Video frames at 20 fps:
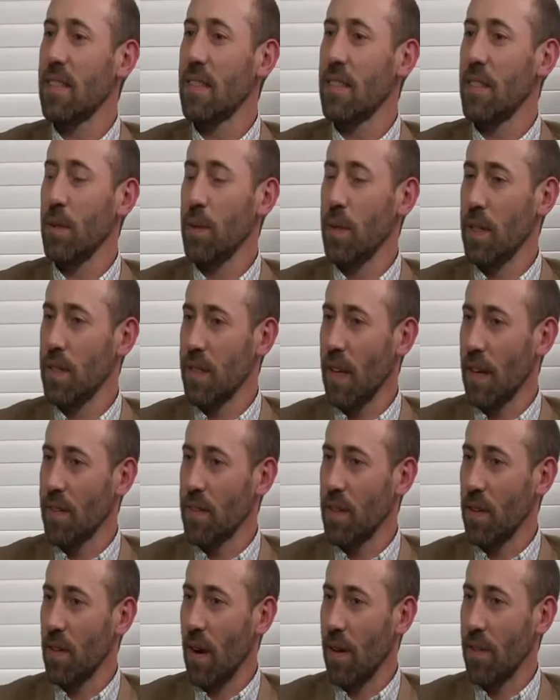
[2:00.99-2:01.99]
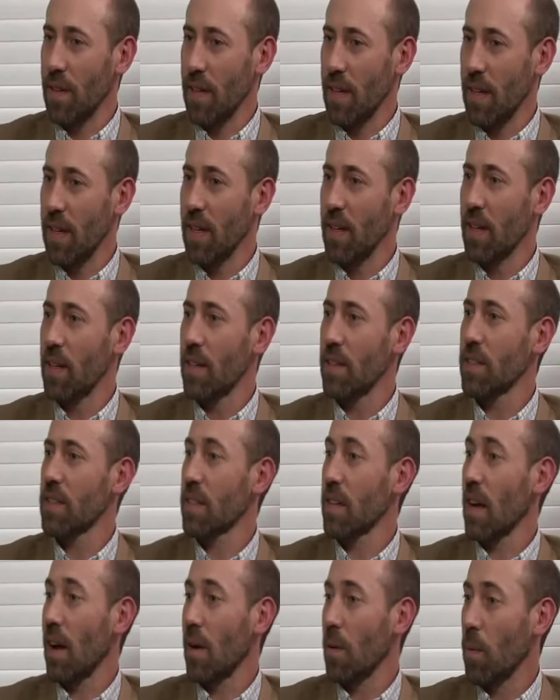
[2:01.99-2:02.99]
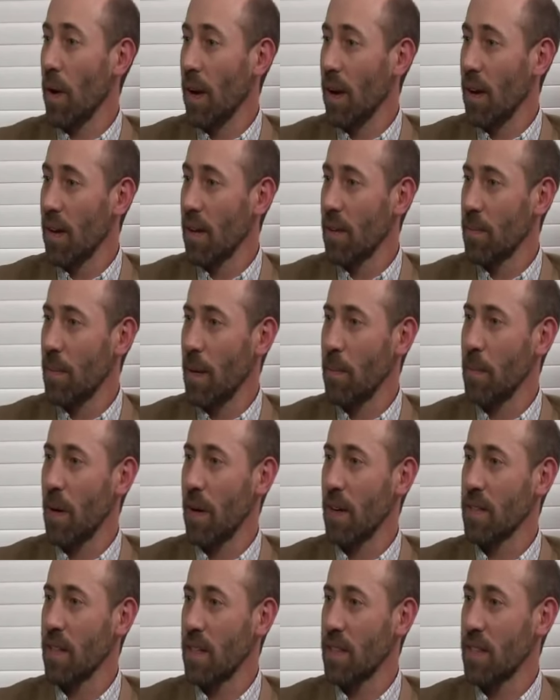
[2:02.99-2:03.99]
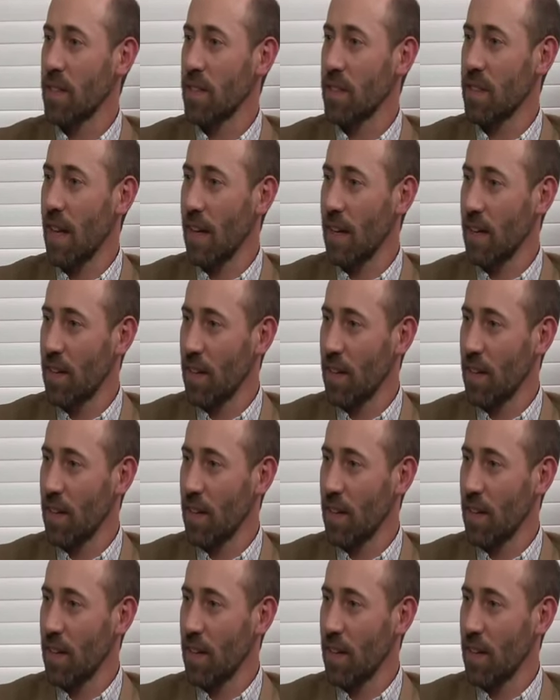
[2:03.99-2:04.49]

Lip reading: 2 years after arriving here, Scott Ware, my predecessor as the editor.